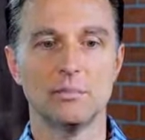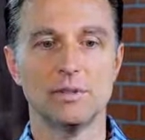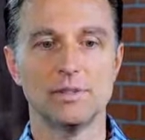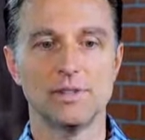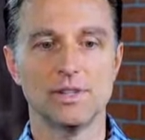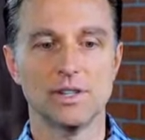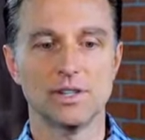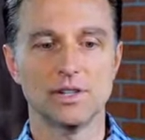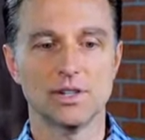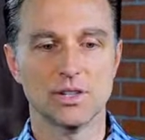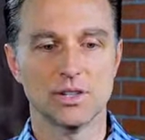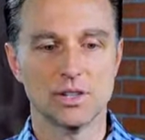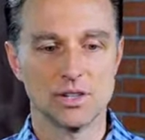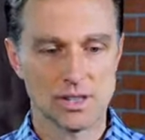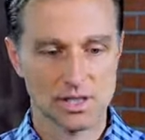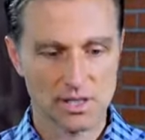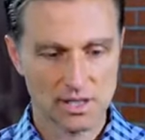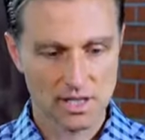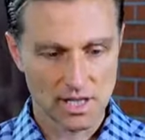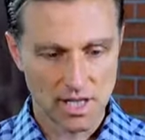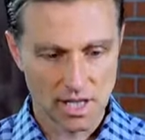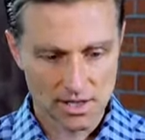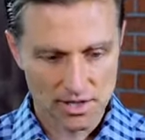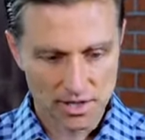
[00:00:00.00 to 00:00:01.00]
position
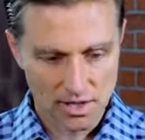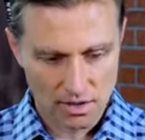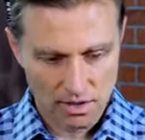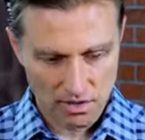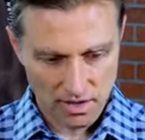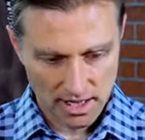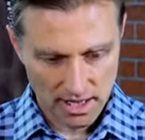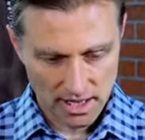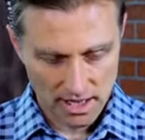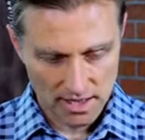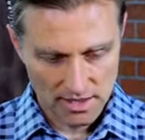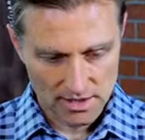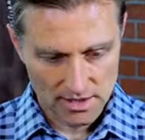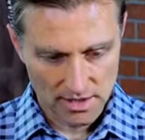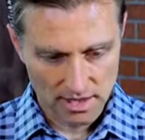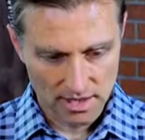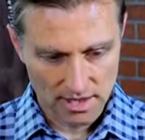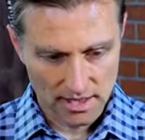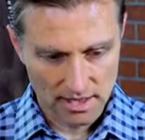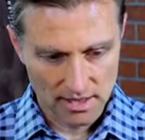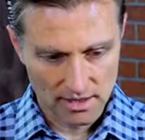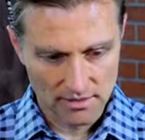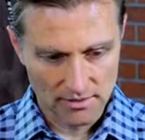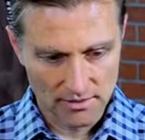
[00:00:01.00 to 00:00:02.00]
stuck so your head is
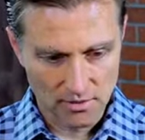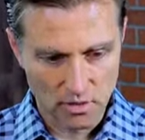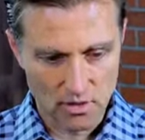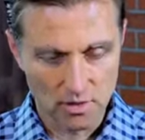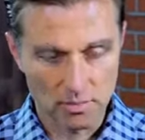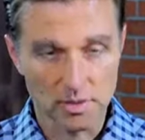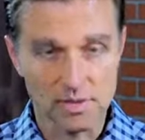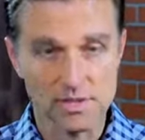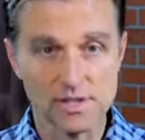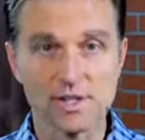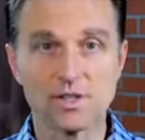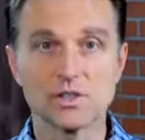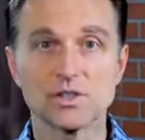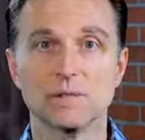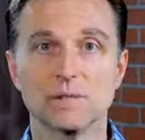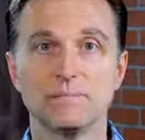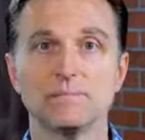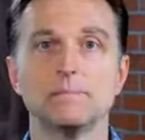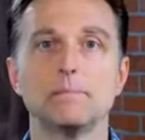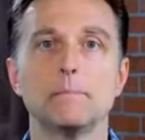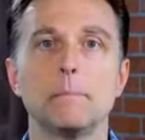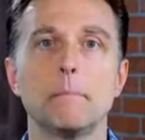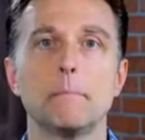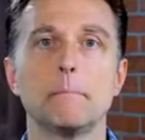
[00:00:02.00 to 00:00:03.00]
like in a forward position.